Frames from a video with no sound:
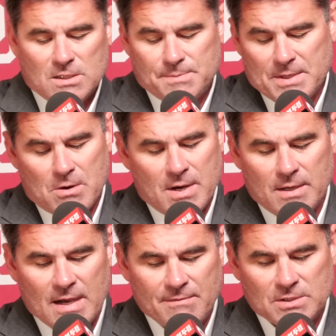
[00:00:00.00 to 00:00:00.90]
Oh, it's been
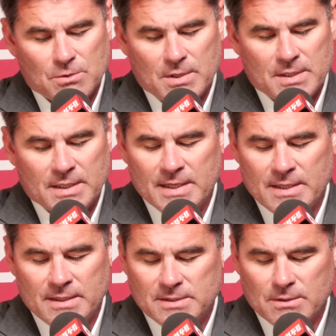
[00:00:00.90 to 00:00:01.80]
great. I've enjoyed it.
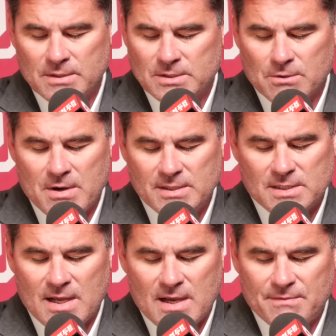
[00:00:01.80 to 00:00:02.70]
Again, it's a great
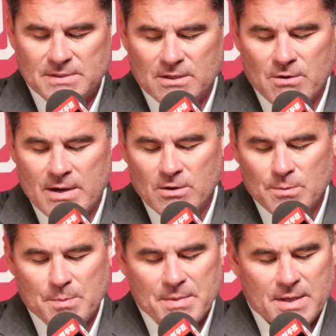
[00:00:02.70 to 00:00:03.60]
staff. It's a great
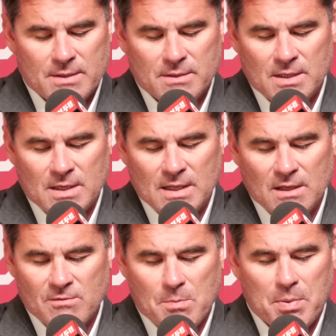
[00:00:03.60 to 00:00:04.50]
group of men. I
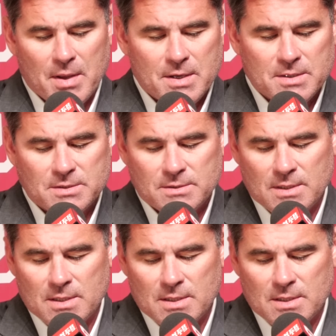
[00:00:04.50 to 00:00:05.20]
love our players.